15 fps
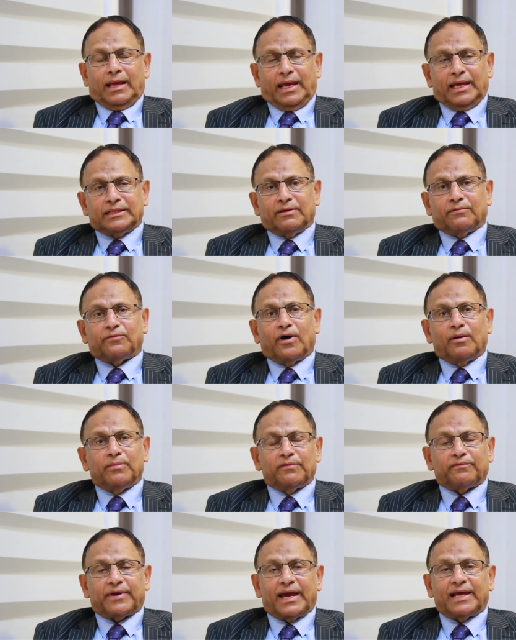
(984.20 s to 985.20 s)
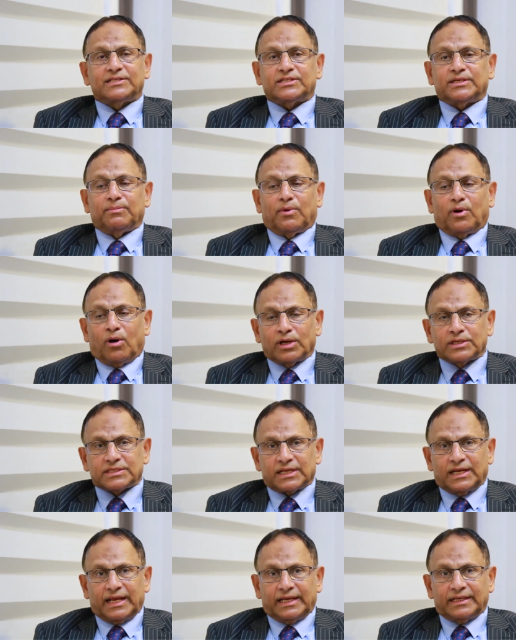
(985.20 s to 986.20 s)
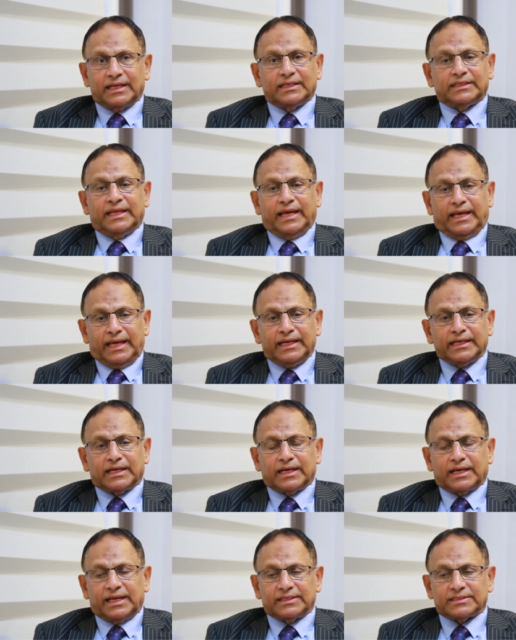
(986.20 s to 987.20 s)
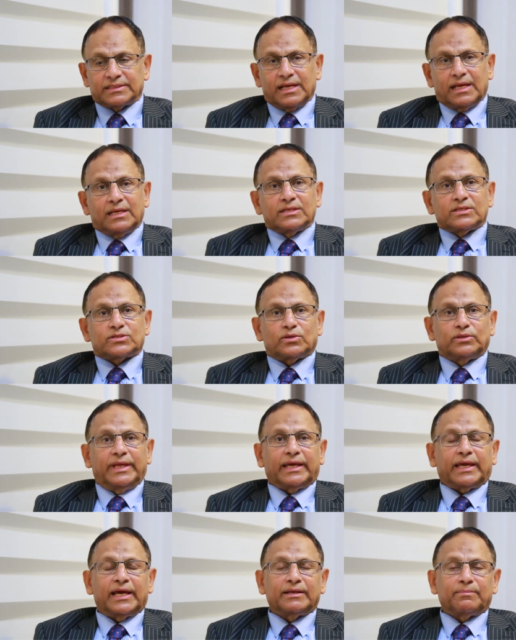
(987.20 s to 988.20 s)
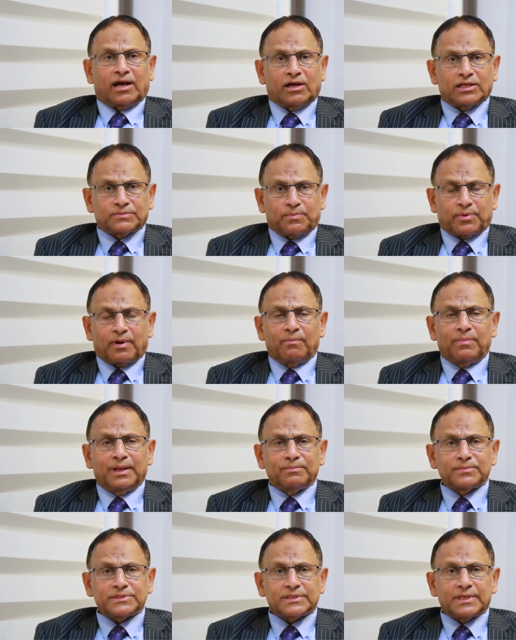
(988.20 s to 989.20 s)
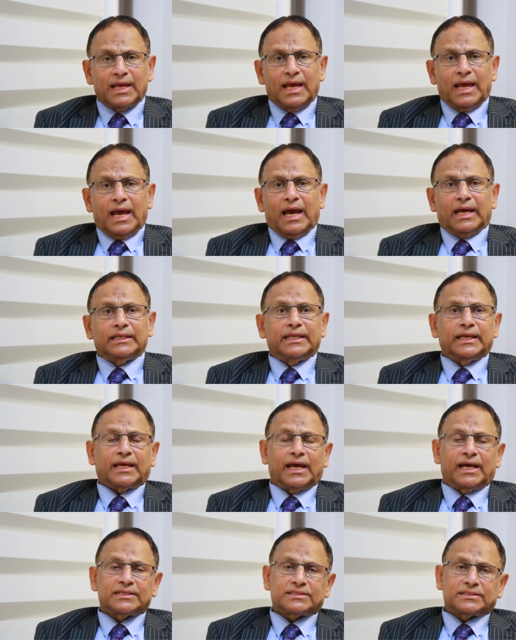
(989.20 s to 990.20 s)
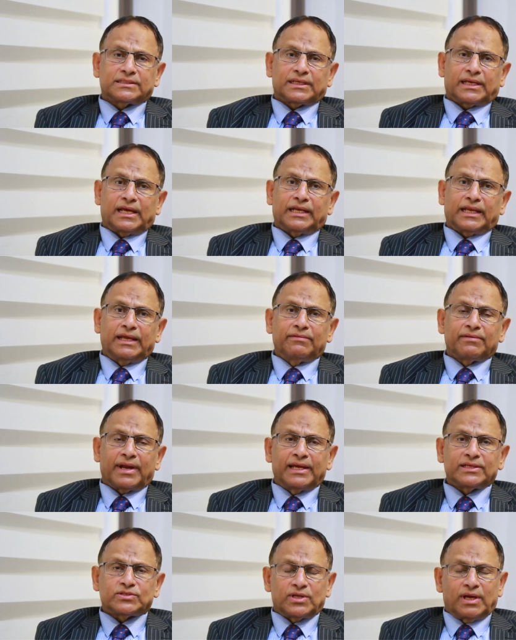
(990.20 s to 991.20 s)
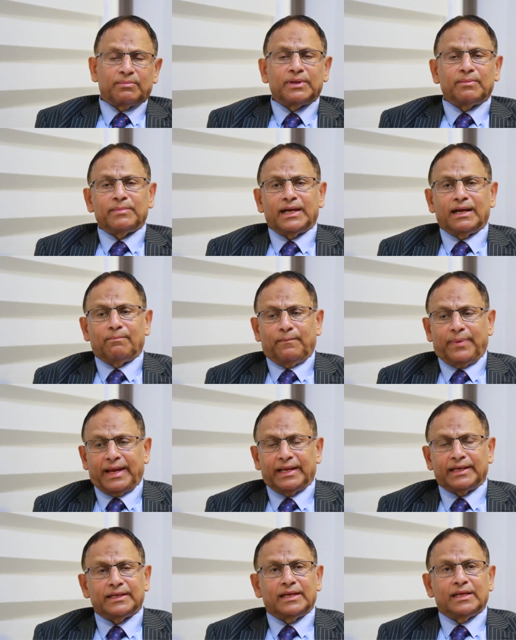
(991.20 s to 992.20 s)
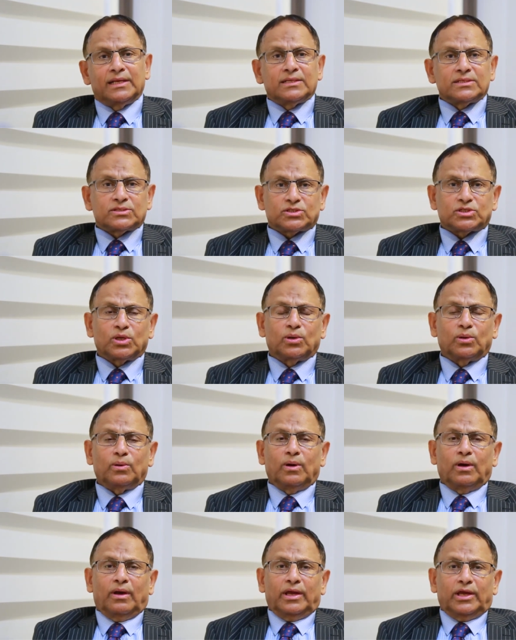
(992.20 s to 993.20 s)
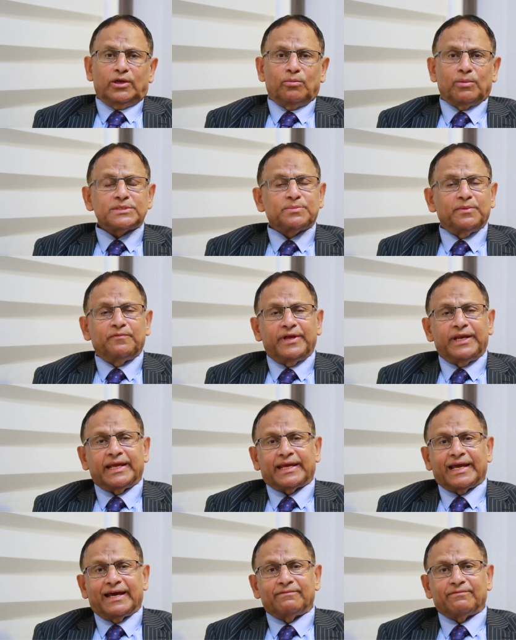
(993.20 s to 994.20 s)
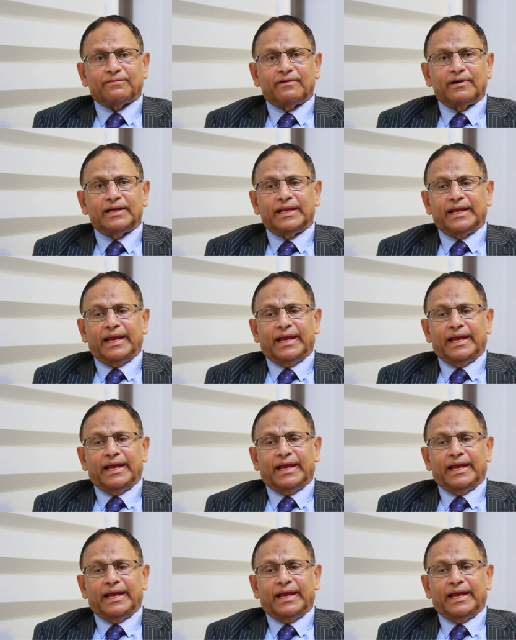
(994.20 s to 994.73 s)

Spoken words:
in the form of calcium oxalate, they increase. So they can cause problems and they can give rise to abdominal pain. So you must be very careful